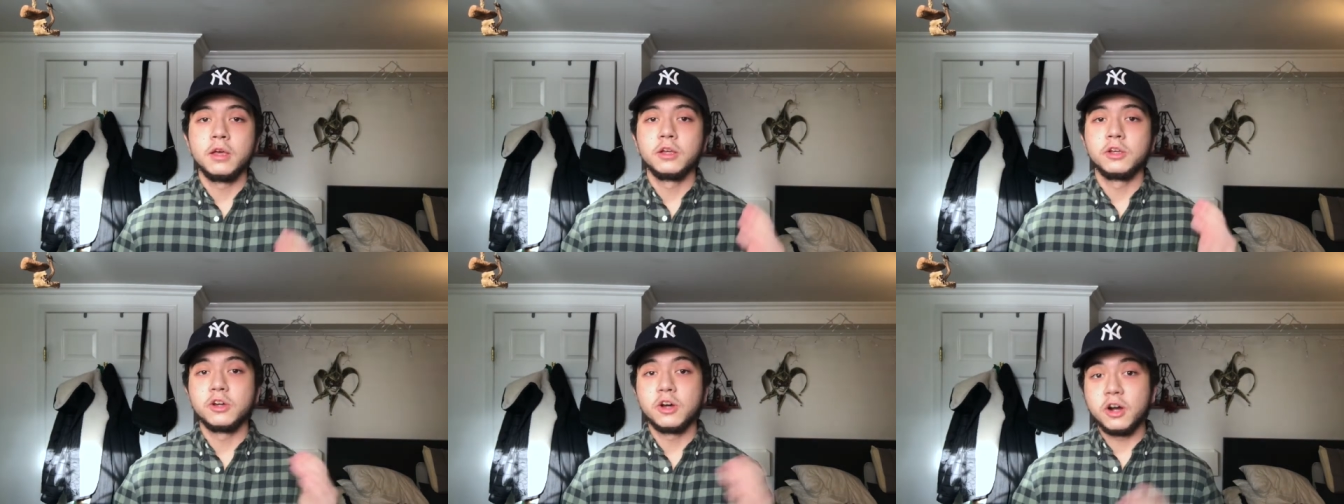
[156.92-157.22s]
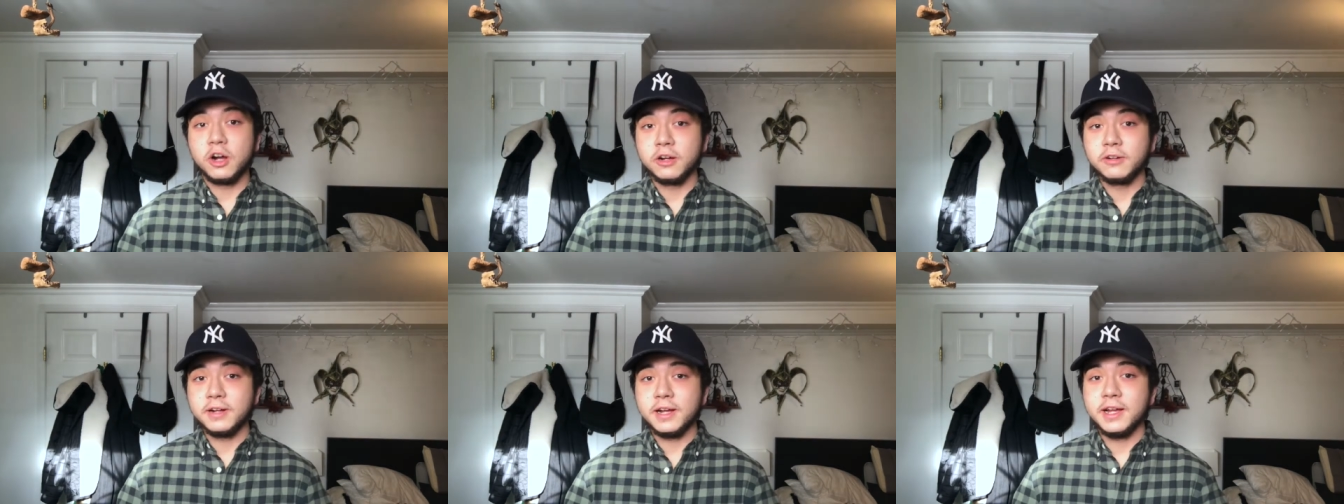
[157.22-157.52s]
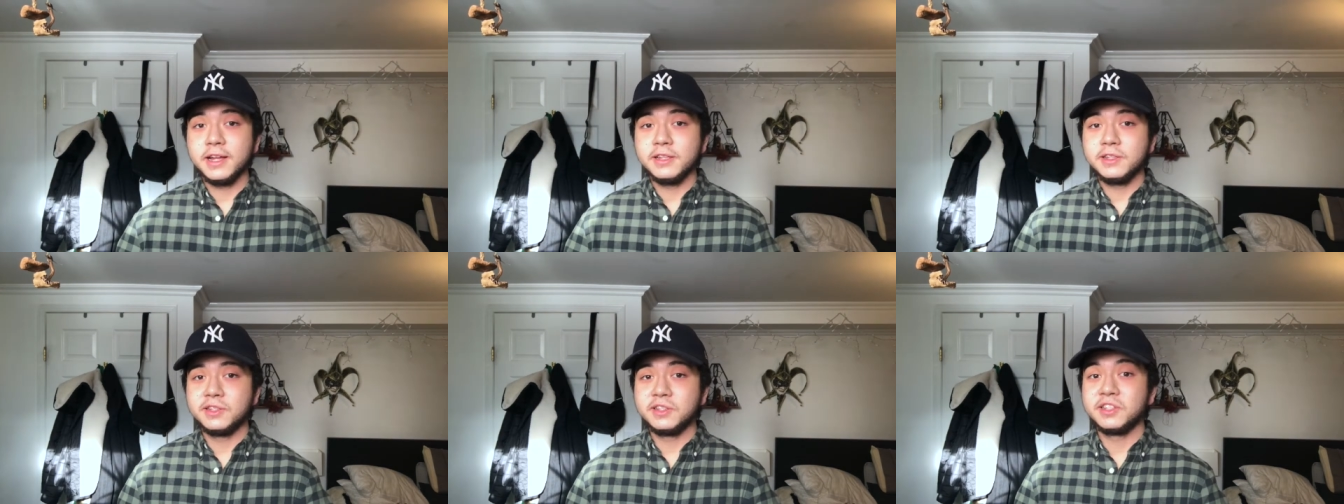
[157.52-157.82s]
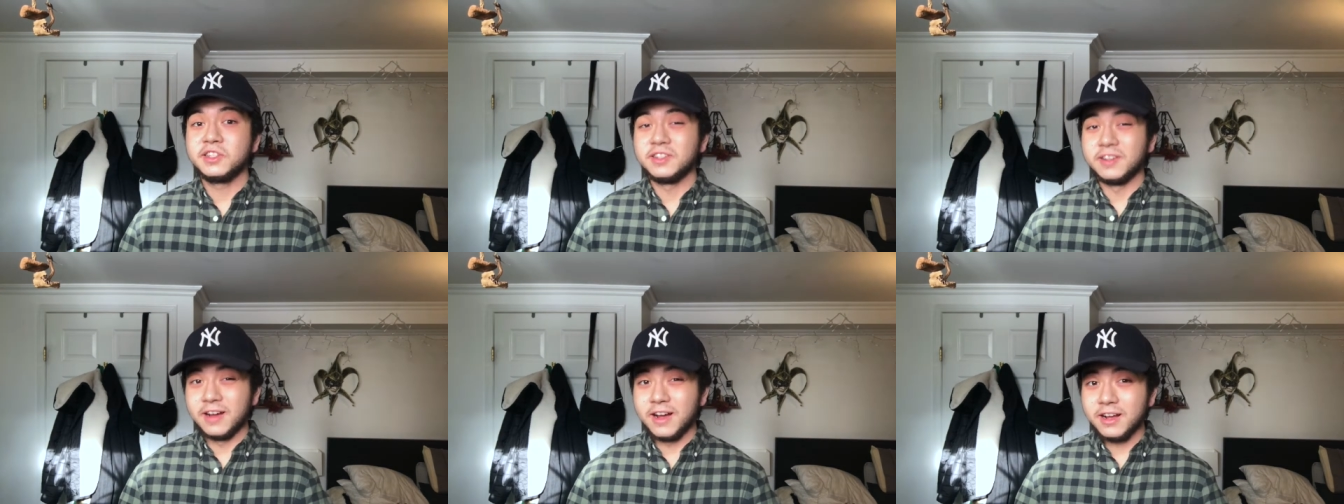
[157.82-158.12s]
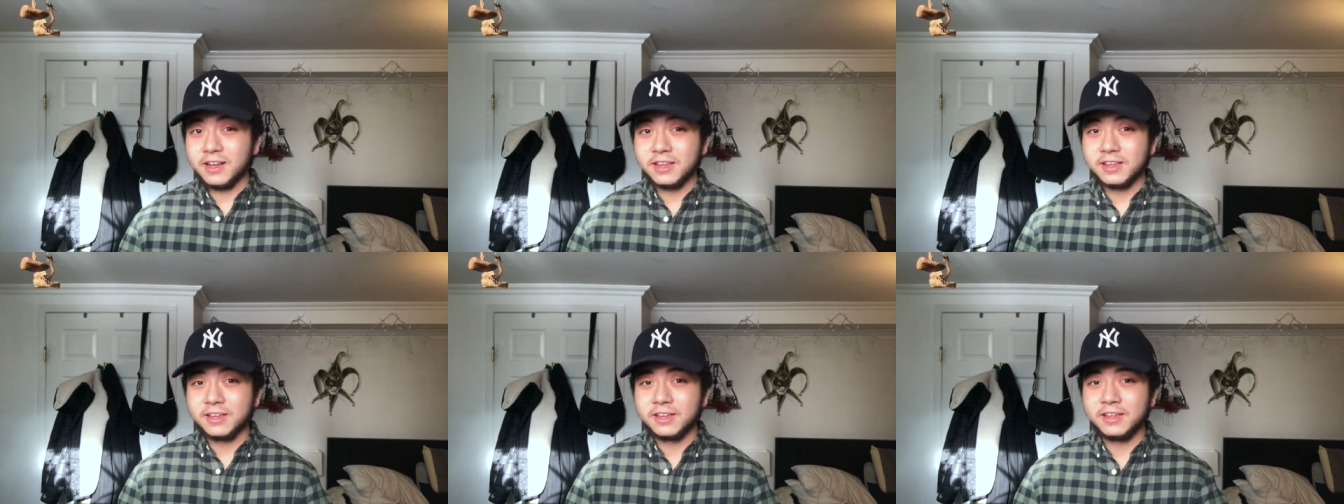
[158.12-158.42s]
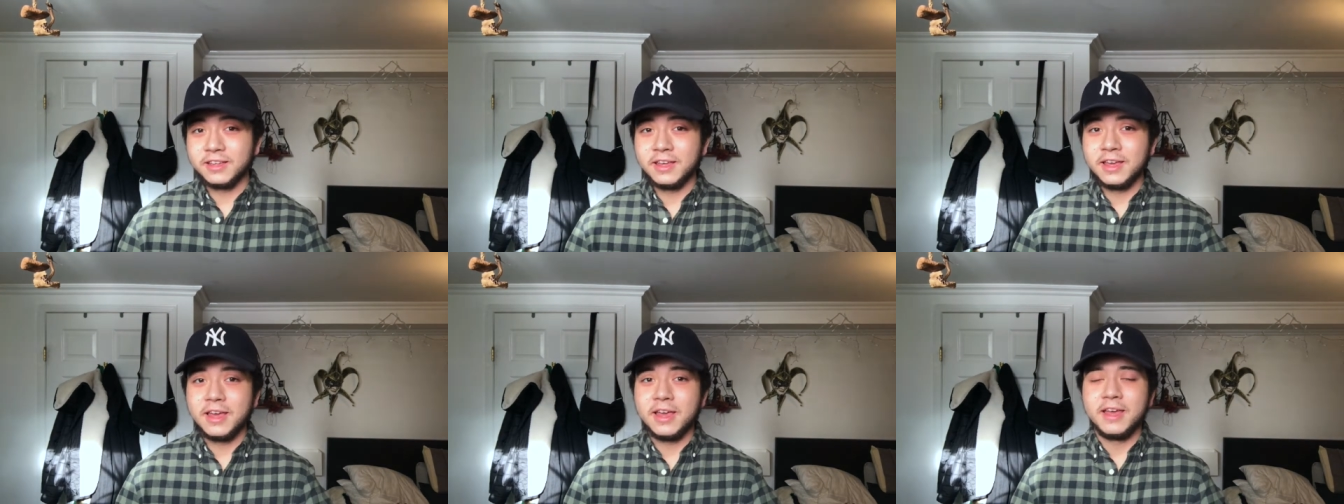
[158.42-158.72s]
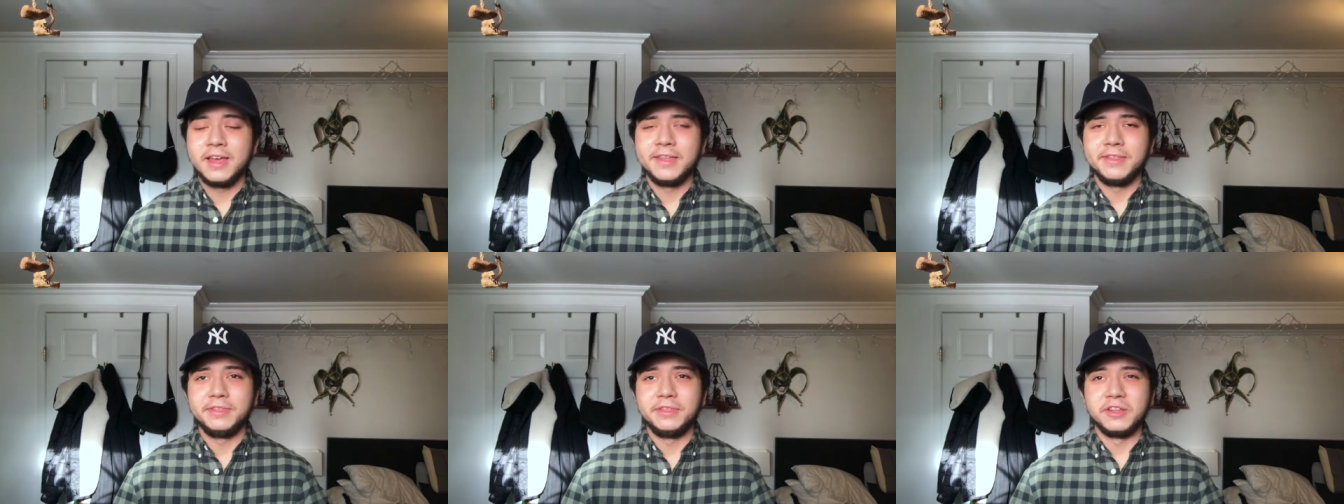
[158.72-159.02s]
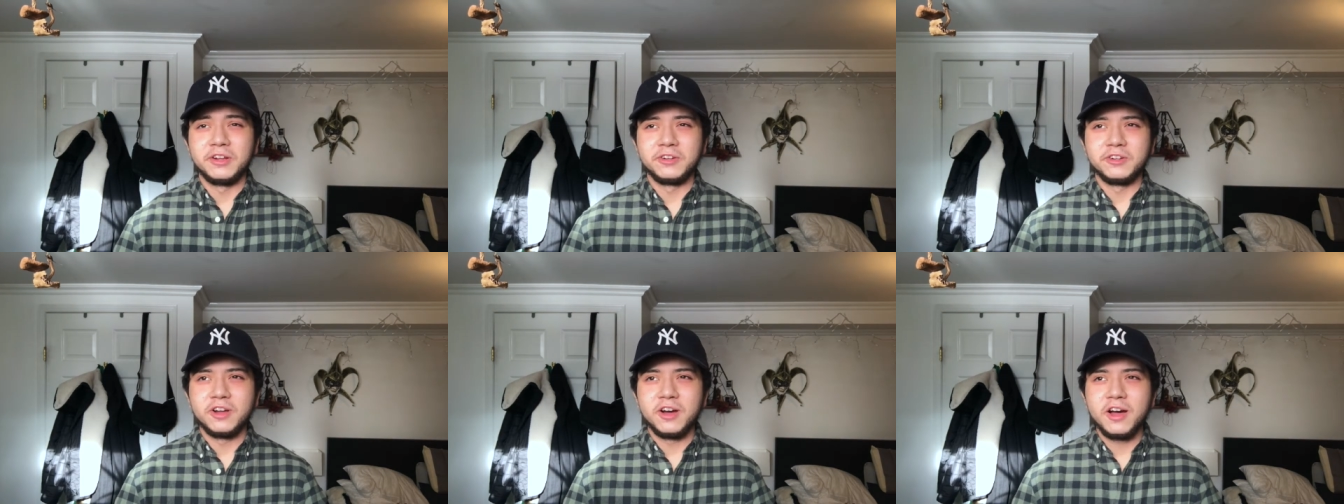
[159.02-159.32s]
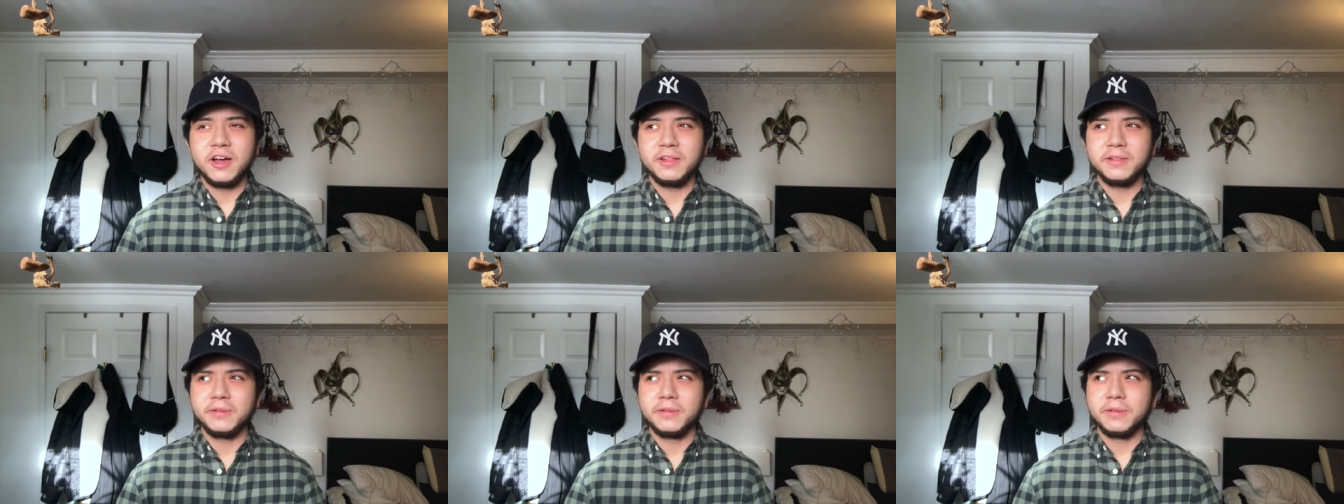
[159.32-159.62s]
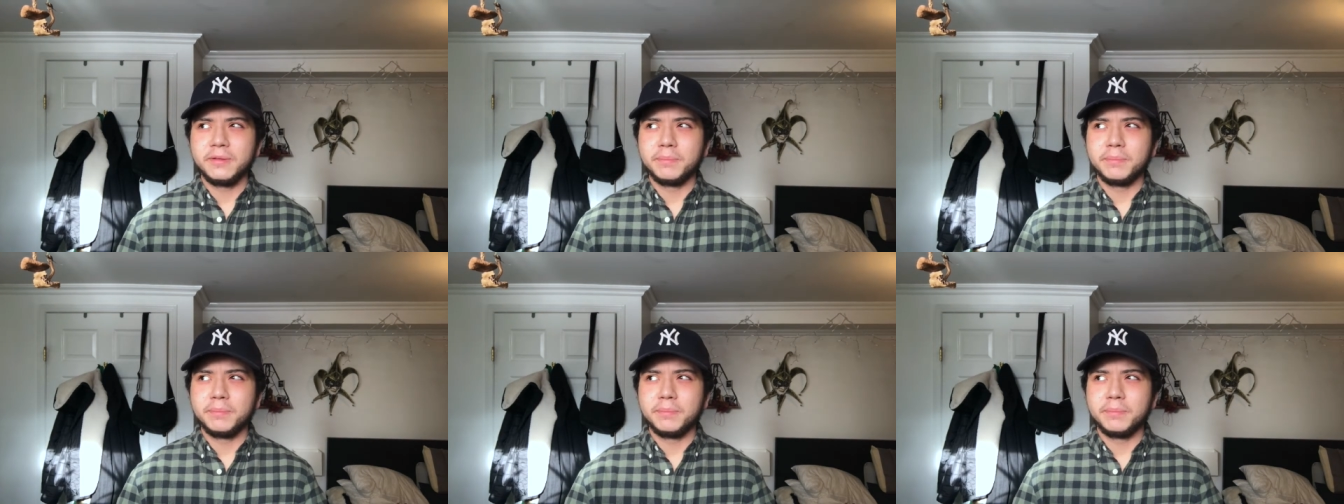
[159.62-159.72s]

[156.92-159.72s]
Car rides suck. They're not